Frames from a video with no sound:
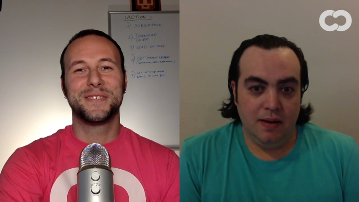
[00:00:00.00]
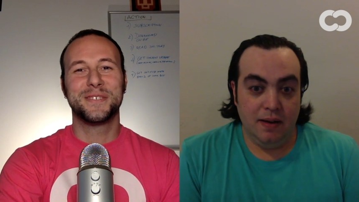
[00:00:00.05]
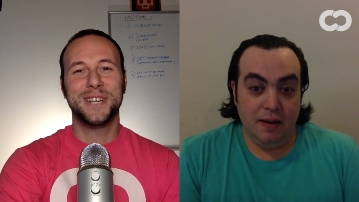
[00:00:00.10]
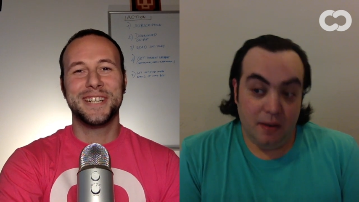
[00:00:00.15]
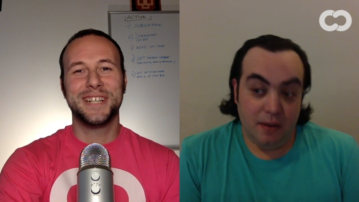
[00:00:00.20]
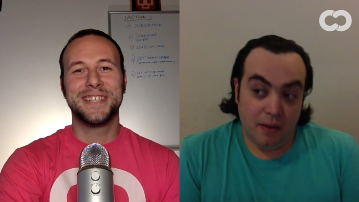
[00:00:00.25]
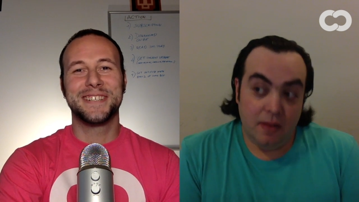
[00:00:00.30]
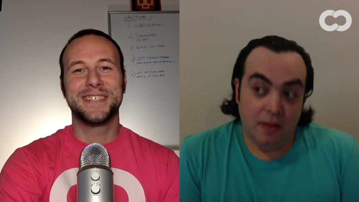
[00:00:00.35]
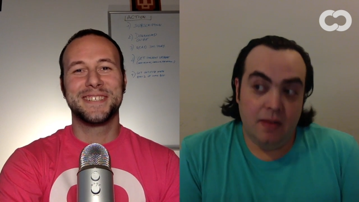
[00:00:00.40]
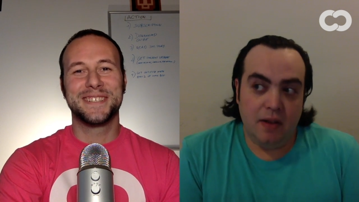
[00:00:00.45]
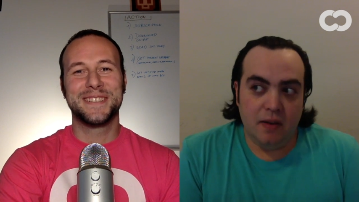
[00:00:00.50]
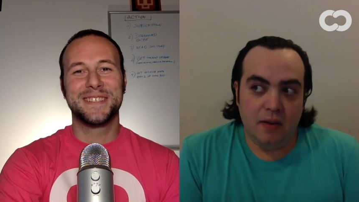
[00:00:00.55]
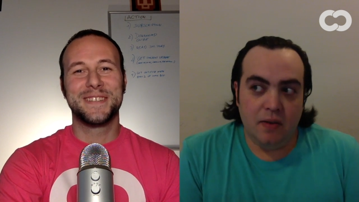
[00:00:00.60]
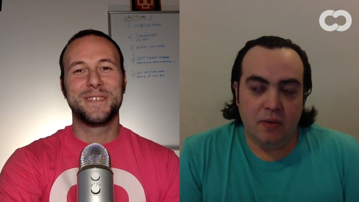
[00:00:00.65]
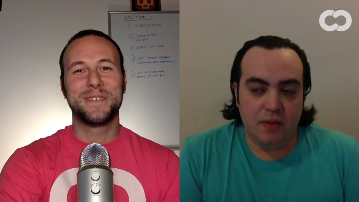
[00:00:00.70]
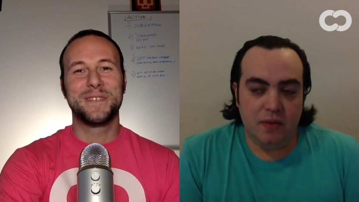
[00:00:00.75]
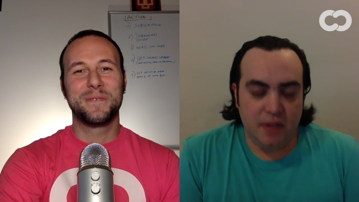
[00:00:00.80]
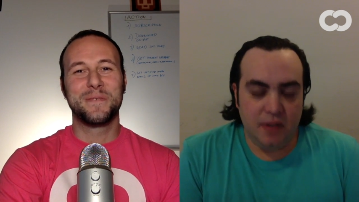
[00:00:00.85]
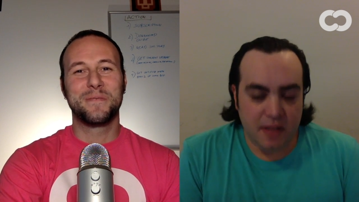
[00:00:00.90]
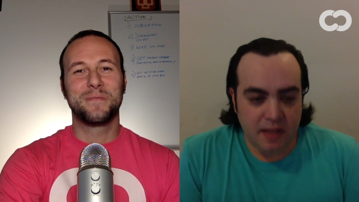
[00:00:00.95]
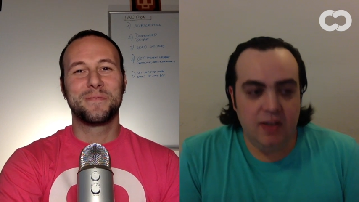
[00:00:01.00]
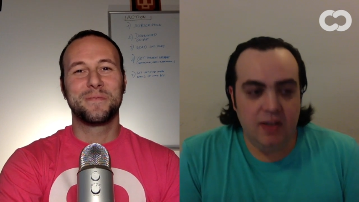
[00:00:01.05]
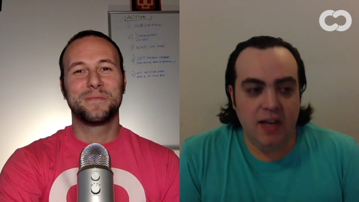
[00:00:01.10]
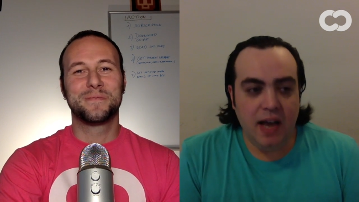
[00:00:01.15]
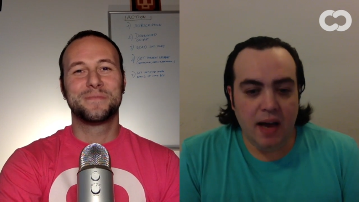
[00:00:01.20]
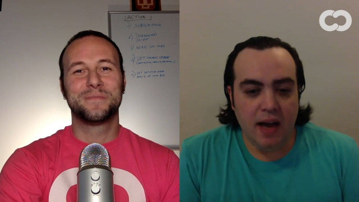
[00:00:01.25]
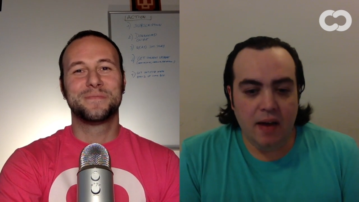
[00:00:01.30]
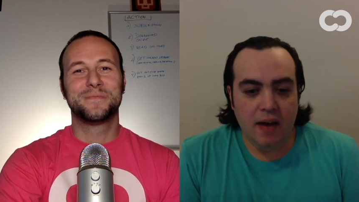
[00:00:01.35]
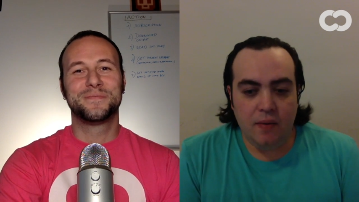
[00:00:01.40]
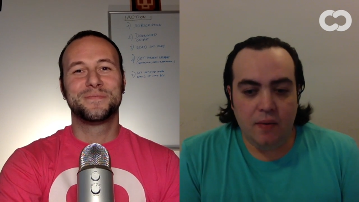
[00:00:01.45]
Speaker 1: really?
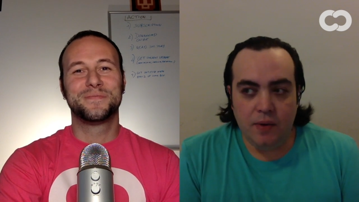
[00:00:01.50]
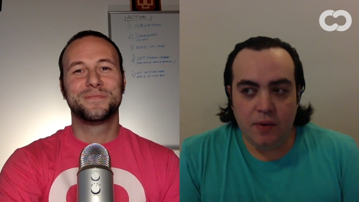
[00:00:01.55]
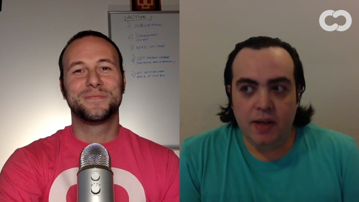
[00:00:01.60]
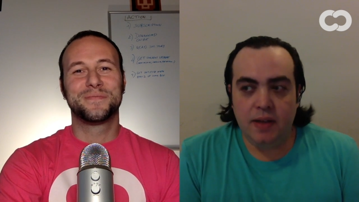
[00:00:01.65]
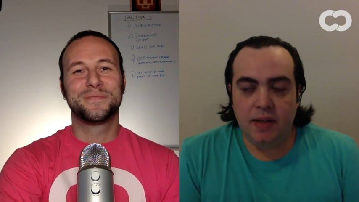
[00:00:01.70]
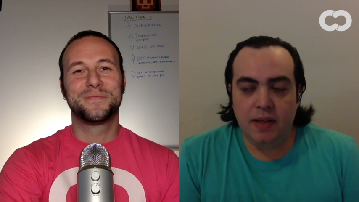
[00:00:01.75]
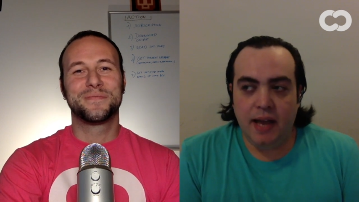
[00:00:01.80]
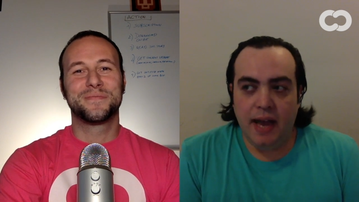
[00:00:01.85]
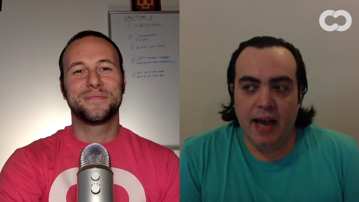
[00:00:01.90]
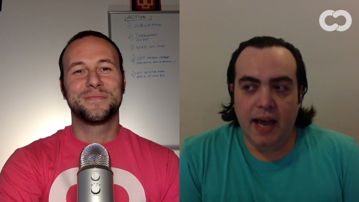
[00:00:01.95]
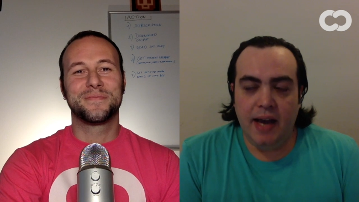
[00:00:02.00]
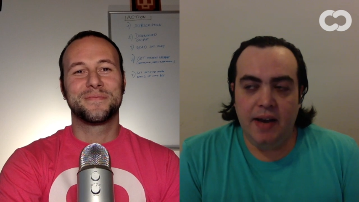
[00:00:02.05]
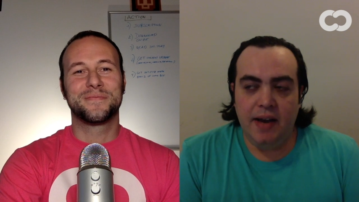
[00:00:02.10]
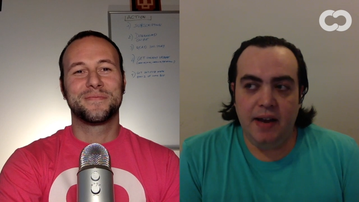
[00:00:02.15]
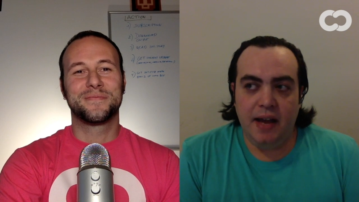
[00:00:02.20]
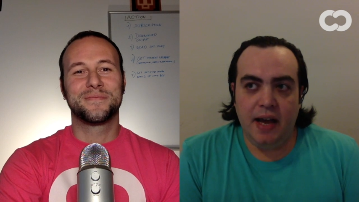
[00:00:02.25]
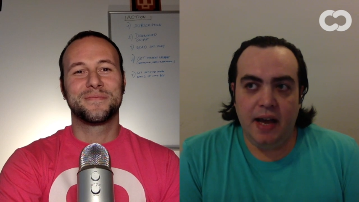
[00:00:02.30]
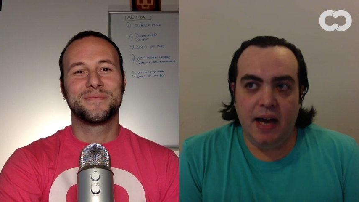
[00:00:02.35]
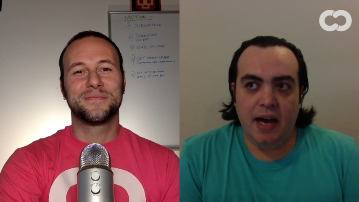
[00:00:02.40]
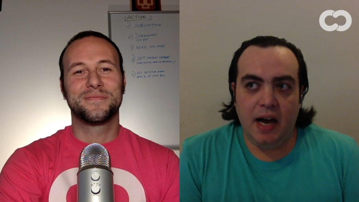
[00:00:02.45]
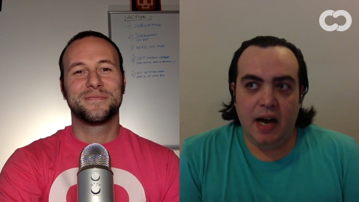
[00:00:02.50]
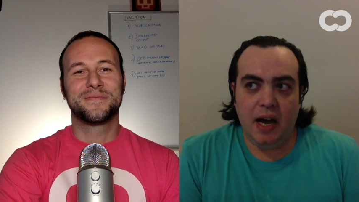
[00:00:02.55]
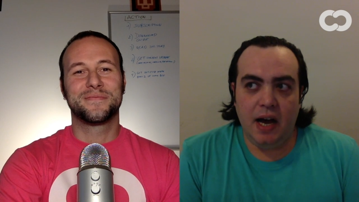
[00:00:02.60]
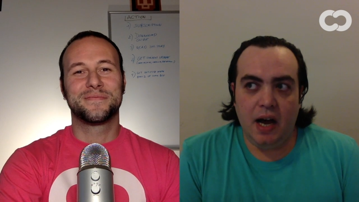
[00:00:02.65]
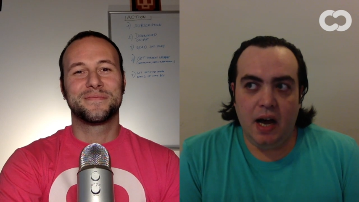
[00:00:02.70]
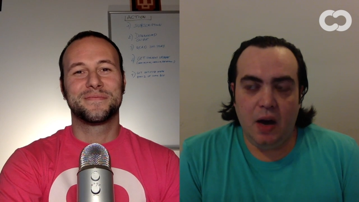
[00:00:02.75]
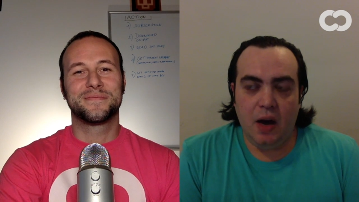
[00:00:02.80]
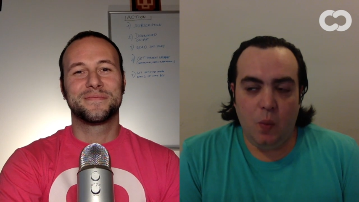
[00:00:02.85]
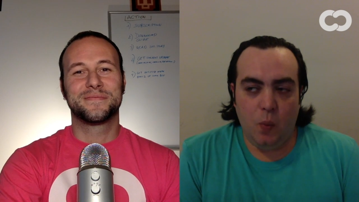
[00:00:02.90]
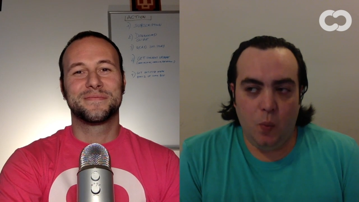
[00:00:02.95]
Yeah, really. And
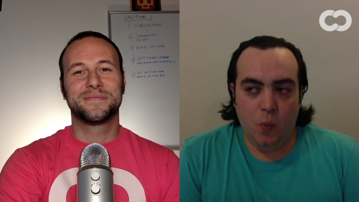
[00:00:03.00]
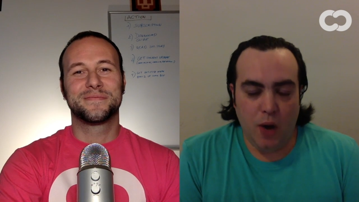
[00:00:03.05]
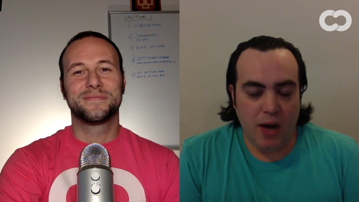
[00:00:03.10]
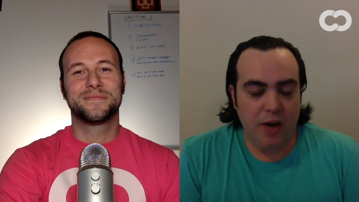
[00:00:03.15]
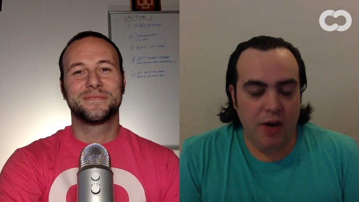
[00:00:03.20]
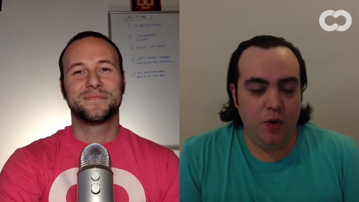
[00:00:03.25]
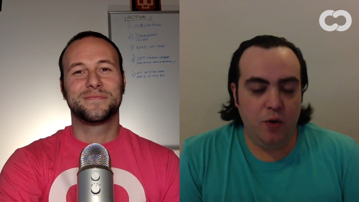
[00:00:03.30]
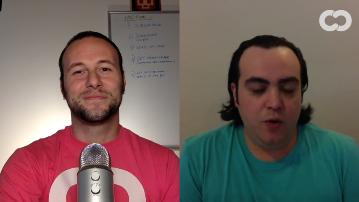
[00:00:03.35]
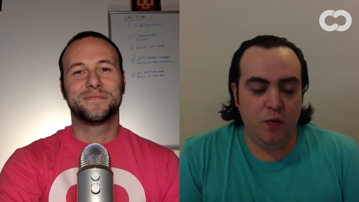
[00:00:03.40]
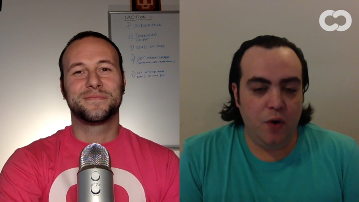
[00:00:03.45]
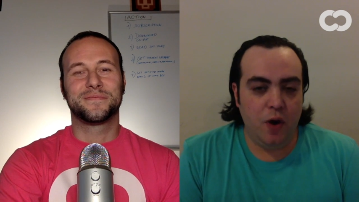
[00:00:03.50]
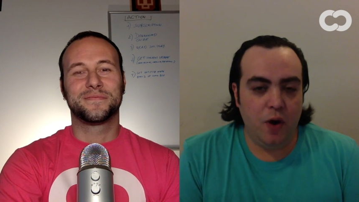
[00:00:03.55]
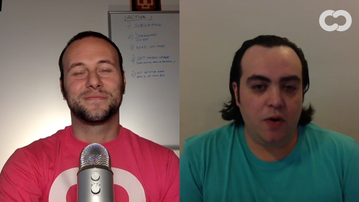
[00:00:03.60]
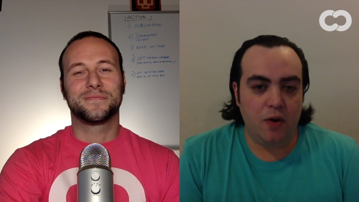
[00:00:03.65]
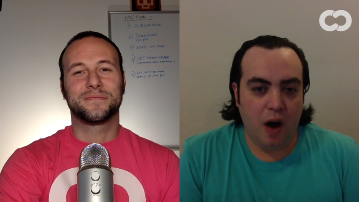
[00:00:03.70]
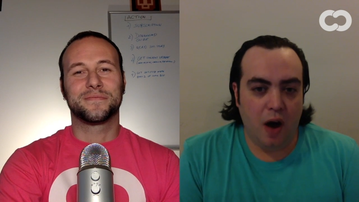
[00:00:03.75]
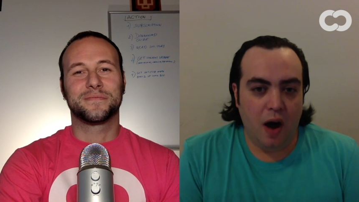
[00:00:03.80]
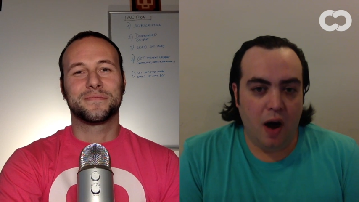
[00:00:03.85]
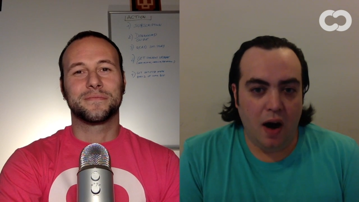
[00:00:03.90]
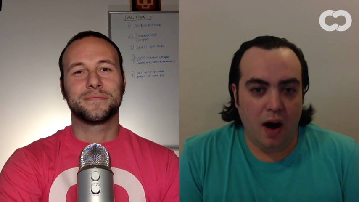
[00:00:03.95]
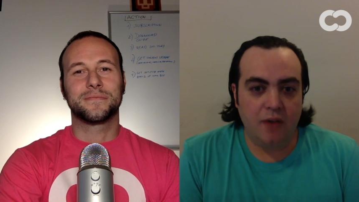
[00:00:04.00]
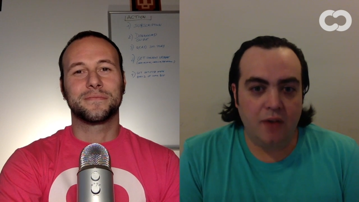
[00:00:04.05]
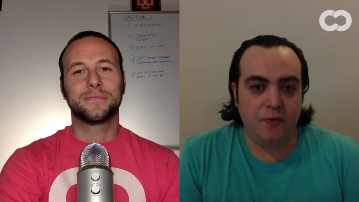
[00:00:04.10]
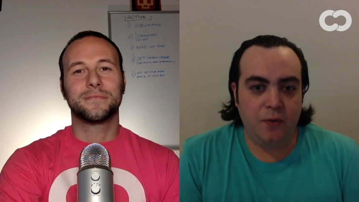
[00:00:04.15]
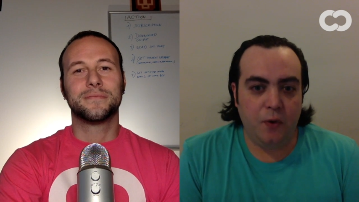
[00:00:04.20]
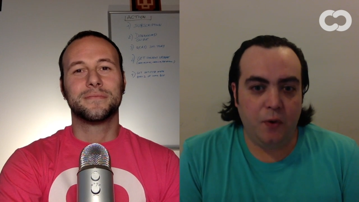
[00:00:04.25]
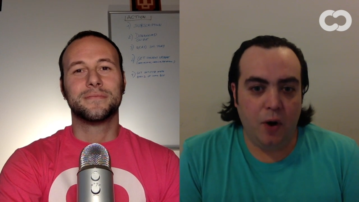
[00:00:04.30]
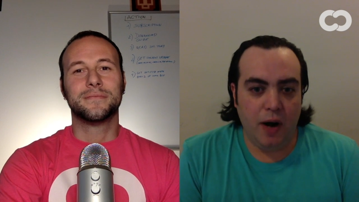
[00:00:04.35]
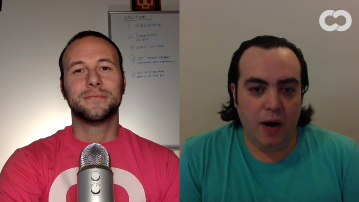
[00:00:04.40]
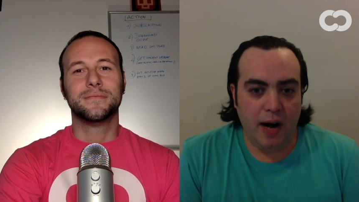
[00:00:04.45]
uh, when you work hard
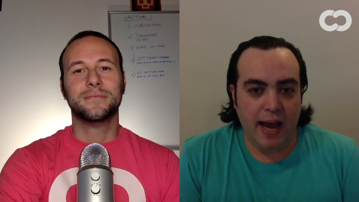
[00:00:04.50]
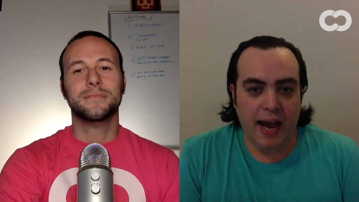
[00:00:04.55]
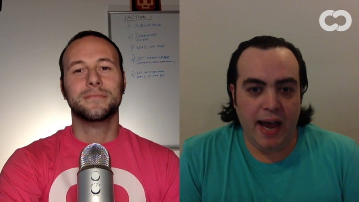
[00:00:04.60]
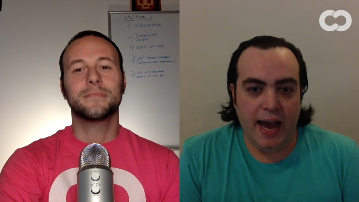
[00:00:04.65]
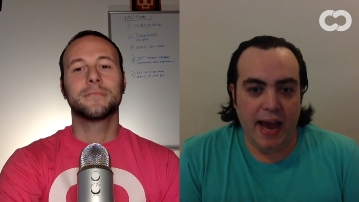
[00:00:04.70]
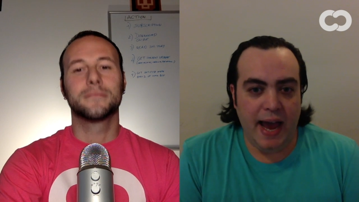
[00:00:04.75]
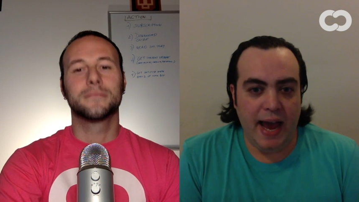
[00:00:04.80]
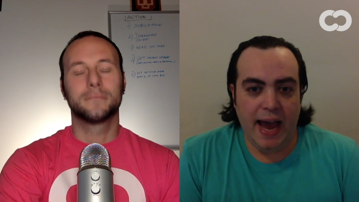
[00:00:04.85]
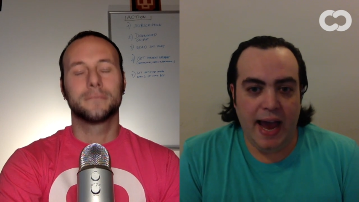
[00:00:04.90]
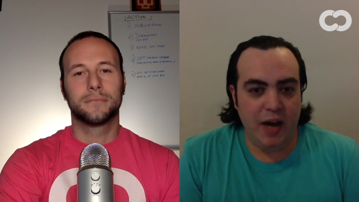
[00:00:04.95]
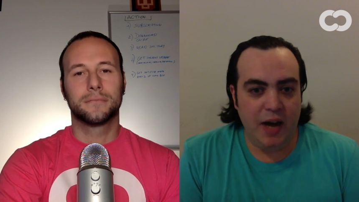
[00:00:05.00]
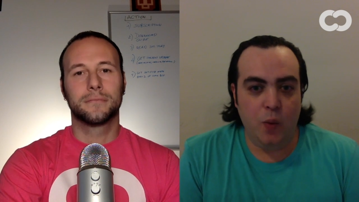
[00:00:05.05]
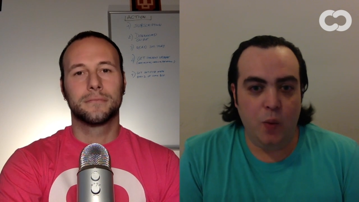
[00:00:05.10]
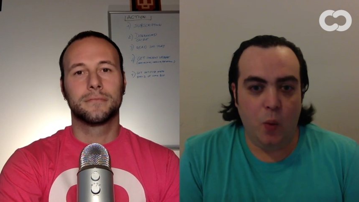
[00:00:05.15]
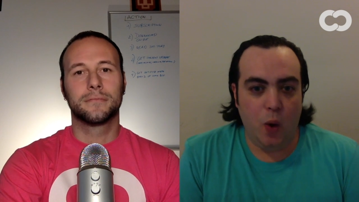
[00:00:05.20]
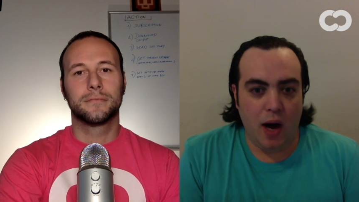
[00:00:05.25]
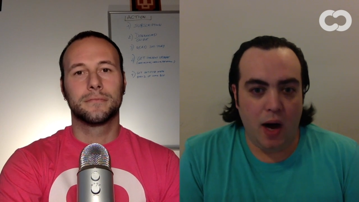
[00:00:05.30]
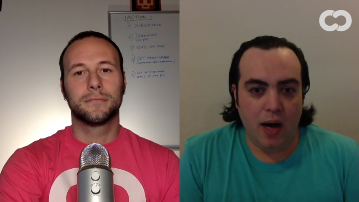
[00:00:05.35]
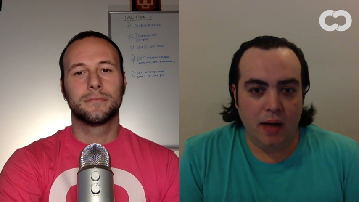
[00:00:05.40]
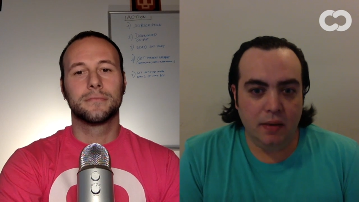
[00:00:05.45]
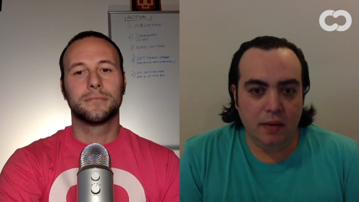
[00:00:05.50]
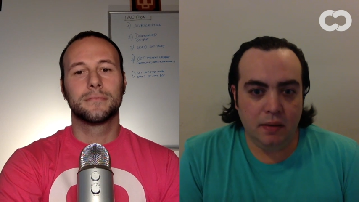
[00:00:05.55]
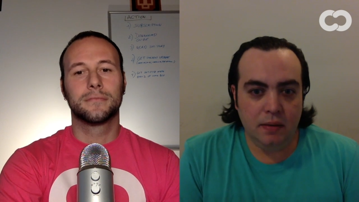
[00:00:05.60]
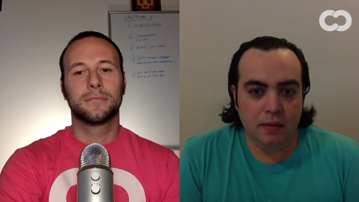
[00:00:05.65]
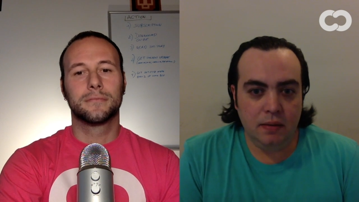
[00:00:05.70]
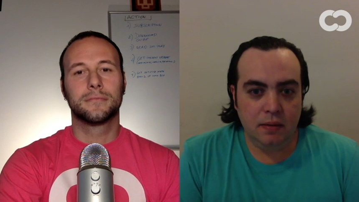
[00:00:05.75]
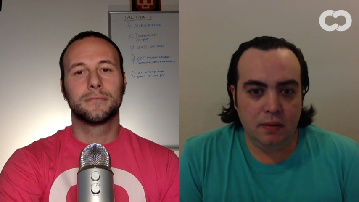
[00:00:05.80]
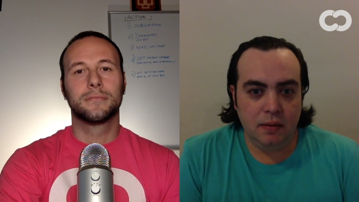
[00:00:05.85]
for anyone,